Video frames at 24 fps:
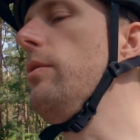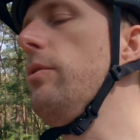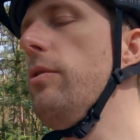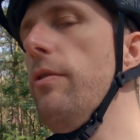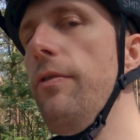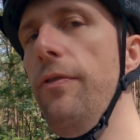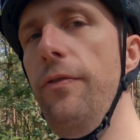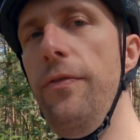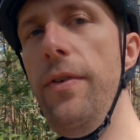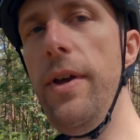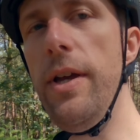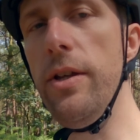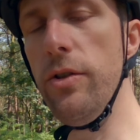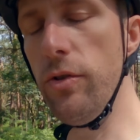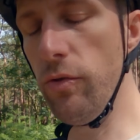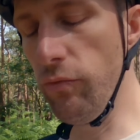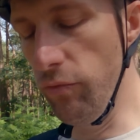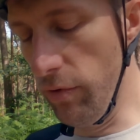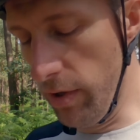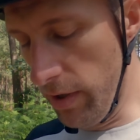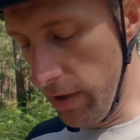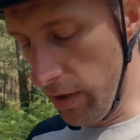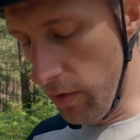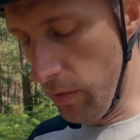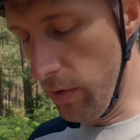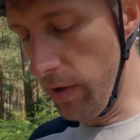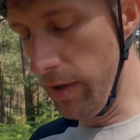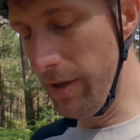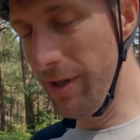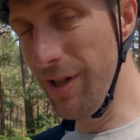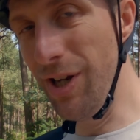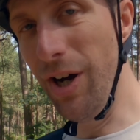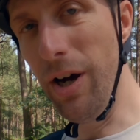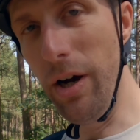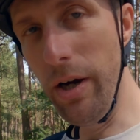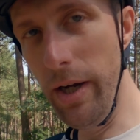The fit's really
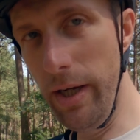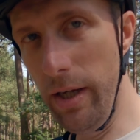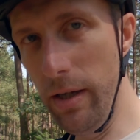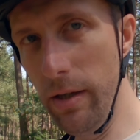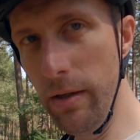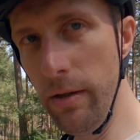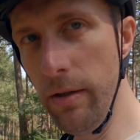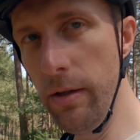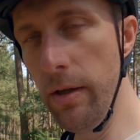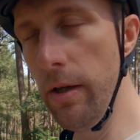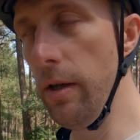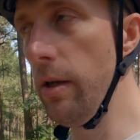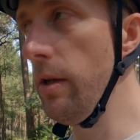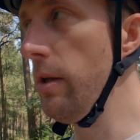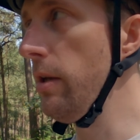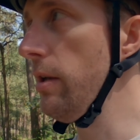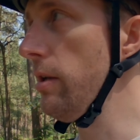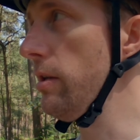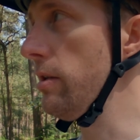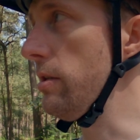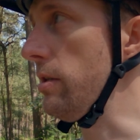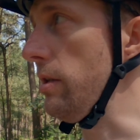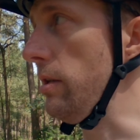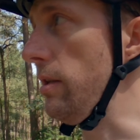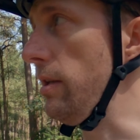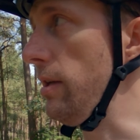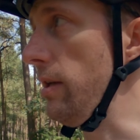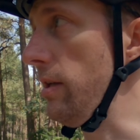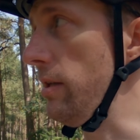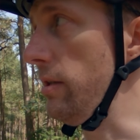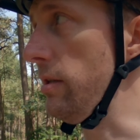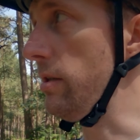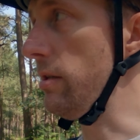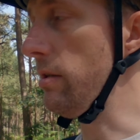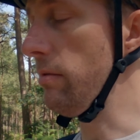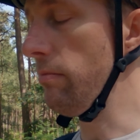quite tight, so
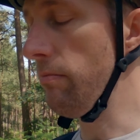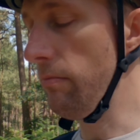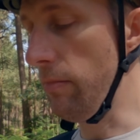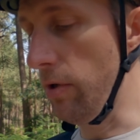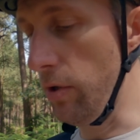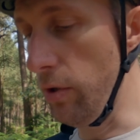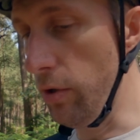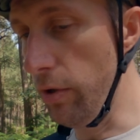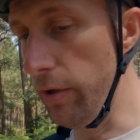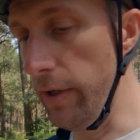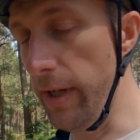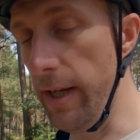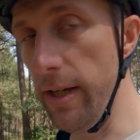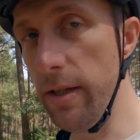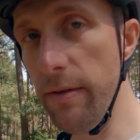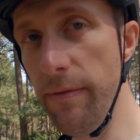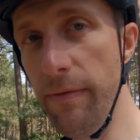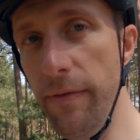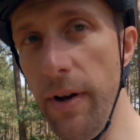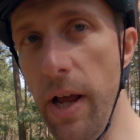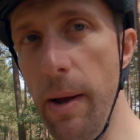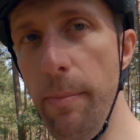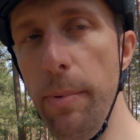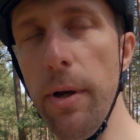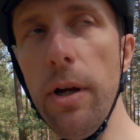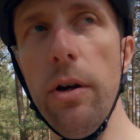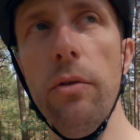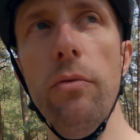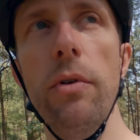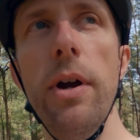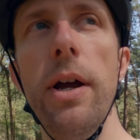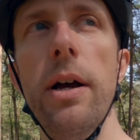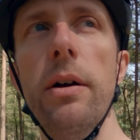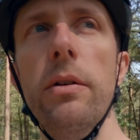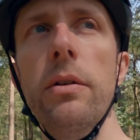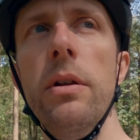there's a lot less flapping
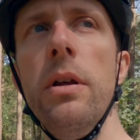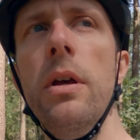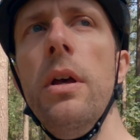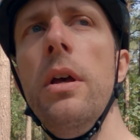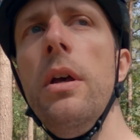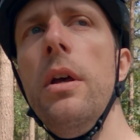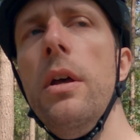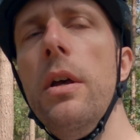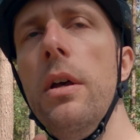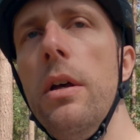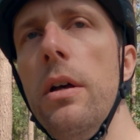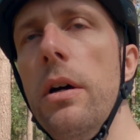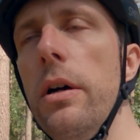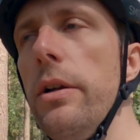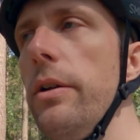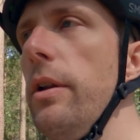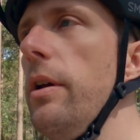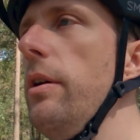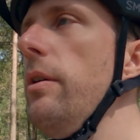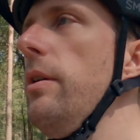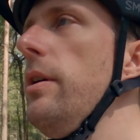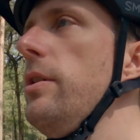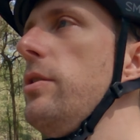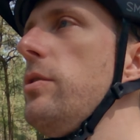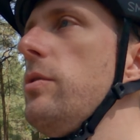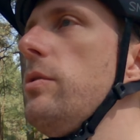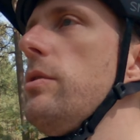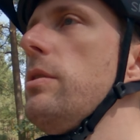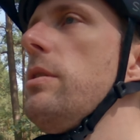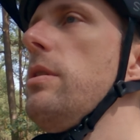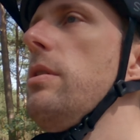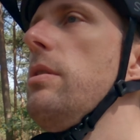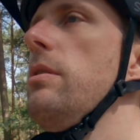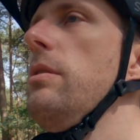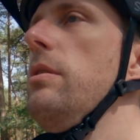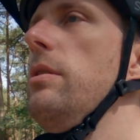around. I
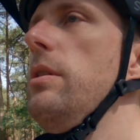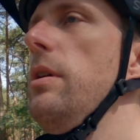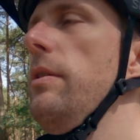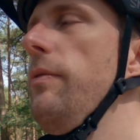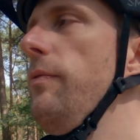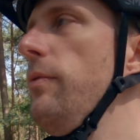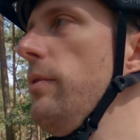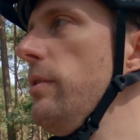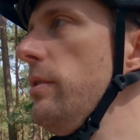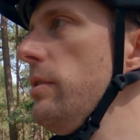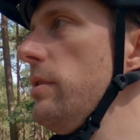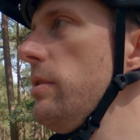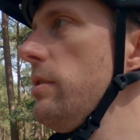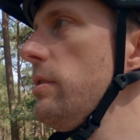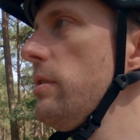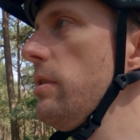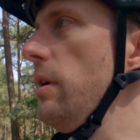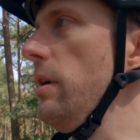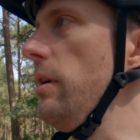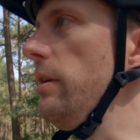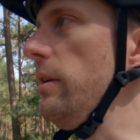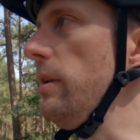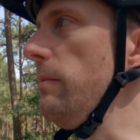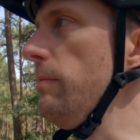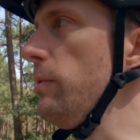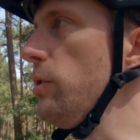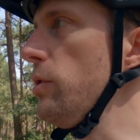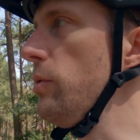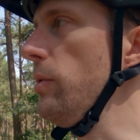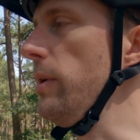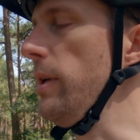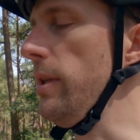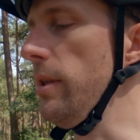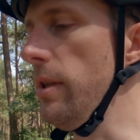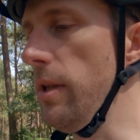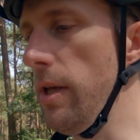noticed the difference certainly
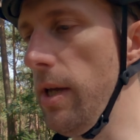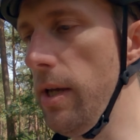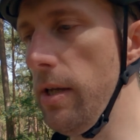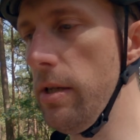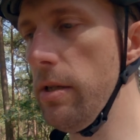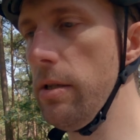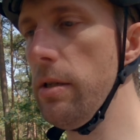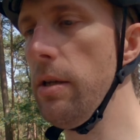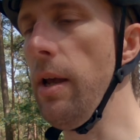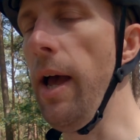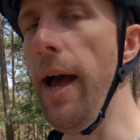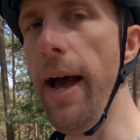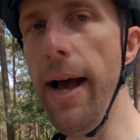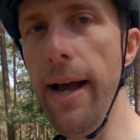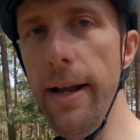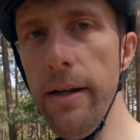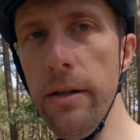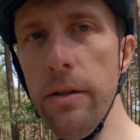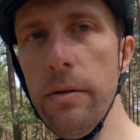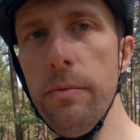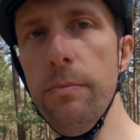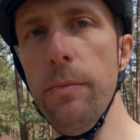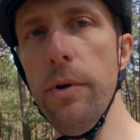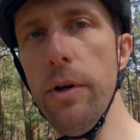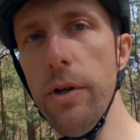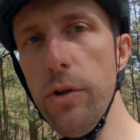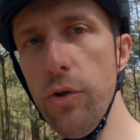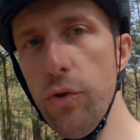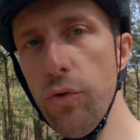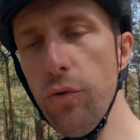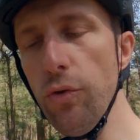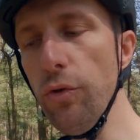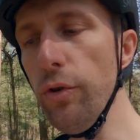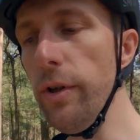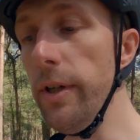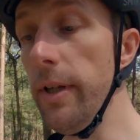between this and my
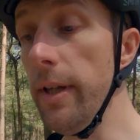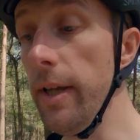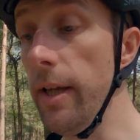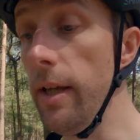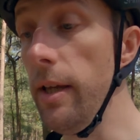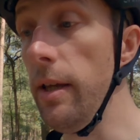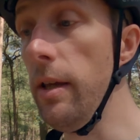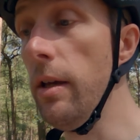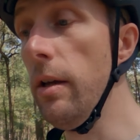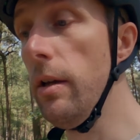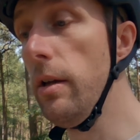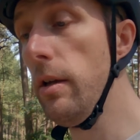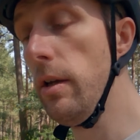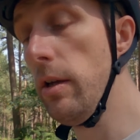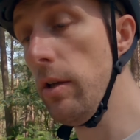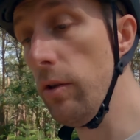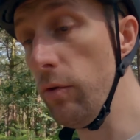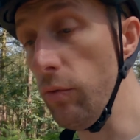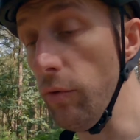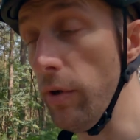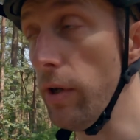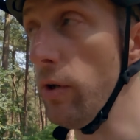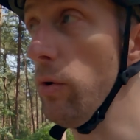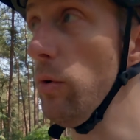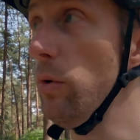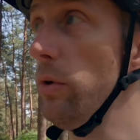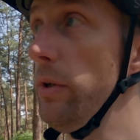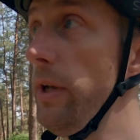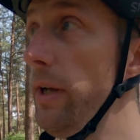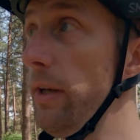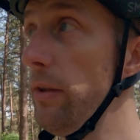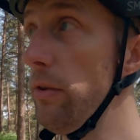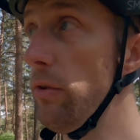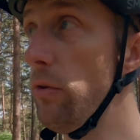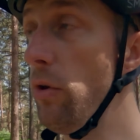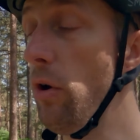Troy Lee 3/4 length